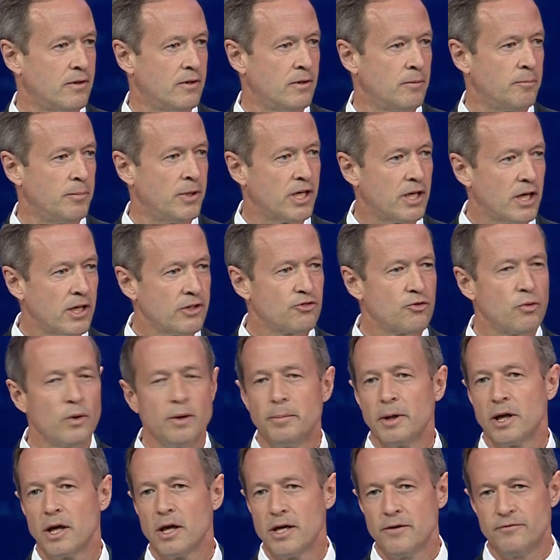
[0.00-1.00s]
Because we
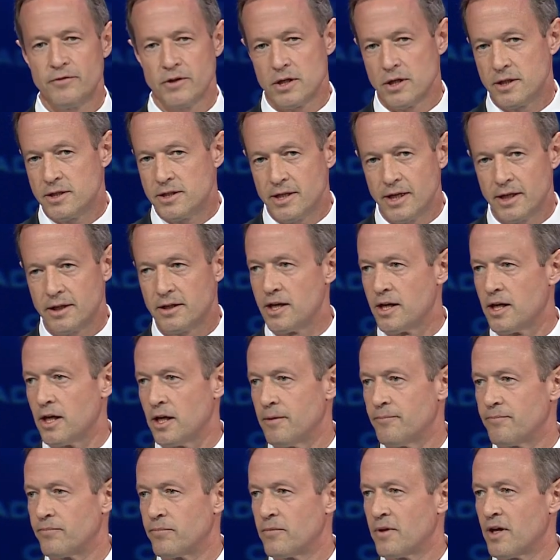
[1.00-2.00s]
believe in the dignity
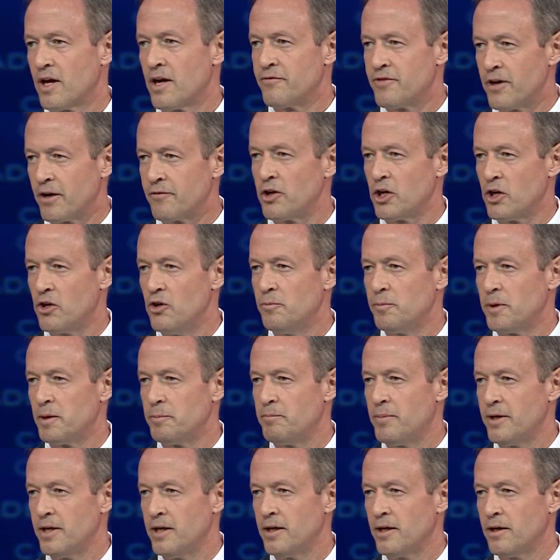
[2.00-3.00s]
of every human
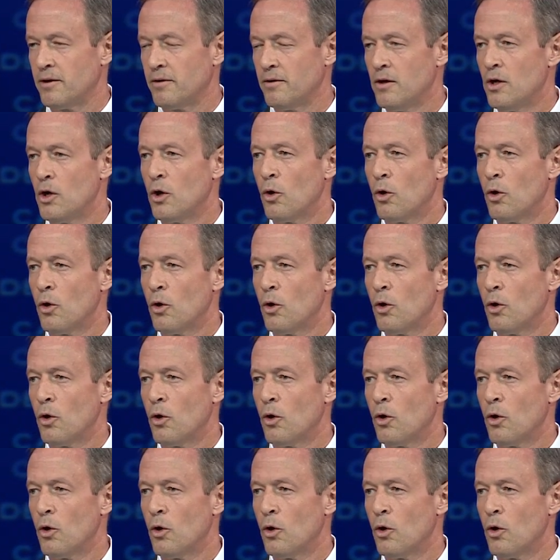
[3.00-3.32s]
being,